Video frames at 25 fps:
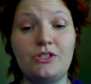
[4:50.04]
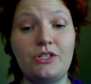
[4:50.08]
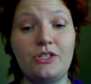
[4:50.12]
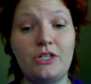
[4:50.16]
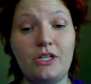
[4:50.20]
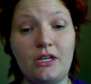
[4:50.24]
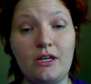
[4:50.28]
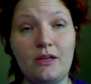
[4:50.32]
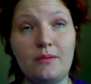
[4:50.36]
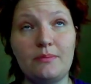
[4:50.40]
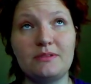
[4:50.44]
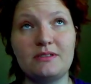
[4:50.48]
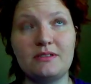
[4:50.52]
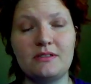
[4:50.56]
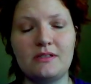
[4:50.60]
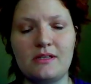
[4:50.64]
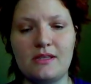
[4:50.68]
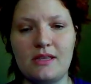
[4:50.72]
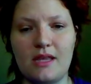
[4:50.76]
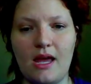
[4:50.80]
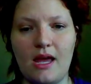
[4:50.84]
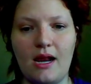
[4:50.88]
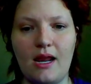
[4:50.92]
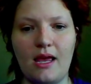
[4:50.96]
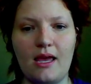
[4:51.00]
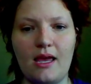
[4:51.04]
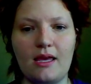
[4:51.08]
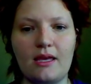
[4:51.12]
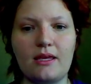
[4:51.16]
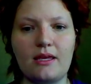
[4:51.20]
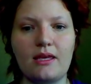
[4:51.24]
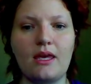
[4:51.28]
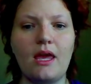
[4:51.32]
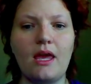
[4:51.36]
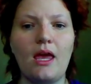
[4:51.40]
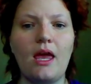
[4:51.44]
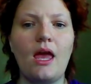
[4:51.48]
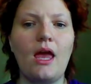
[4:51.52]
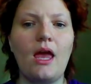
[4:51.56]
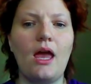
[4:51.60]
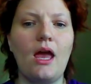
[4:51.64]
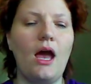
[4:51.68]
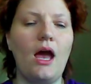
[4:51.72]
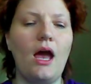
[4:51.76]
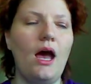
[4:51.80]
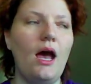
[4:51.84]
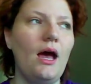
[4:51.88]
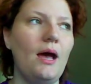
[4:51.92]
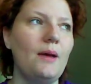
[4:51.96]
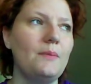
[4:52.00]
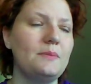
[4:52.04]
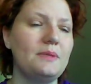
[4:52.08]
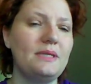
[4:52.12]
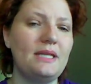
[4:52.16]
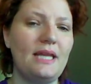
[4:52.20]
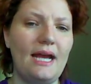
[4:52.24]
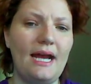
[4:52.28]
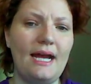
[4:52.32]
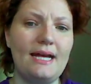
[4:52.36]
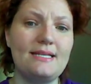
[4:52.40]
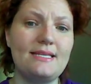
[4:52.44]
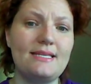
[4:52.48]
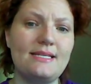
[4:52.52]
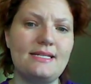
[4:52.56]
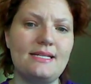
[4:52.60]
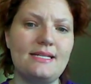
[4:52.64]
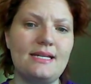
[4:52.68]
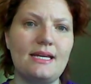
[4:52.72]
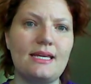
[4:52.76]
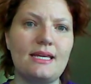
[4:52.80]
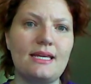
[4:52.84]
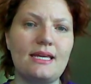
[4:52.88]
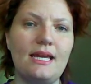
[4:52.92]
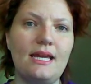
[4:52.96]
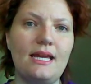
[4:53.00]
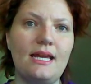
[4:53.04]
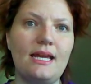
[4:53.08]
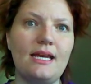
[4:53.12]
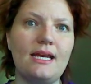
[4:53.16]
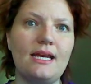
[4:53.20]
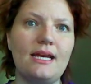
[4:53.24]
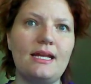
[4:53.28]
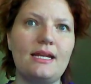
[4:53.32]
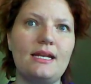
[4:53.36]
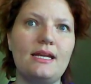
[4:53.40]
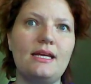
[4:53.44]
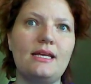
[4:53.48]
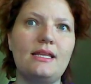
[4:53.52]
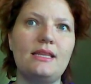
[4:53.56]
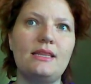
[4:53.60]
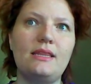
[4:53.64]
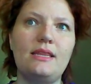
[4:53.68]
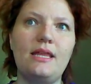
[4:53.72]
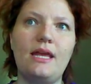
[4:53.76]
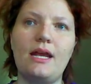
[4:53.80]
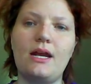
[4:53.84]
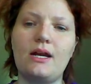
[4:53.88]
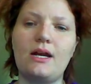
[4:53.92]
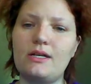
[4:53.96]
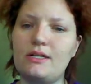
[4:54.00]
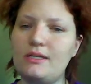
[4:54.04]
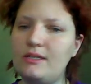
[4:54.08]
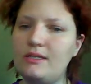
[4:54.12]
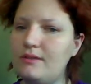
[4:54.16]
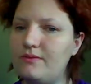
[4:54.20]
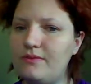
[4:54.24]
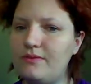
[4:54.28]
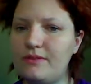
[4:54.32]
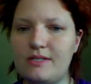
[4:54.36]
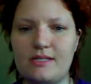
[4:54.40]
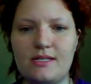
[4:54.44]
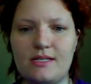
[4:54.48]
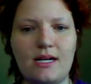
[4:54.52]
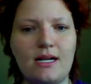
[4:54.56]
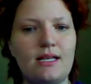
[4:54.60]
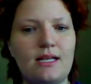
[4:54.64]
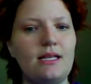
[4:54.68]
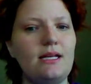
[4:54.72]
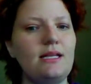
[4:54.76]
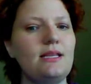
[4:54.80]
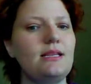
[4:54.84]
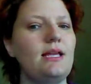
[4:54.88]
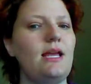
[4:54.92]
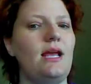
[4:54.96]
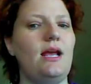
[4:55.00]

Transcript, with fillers: cheap synthetic um, plastic and they aren't good for styling.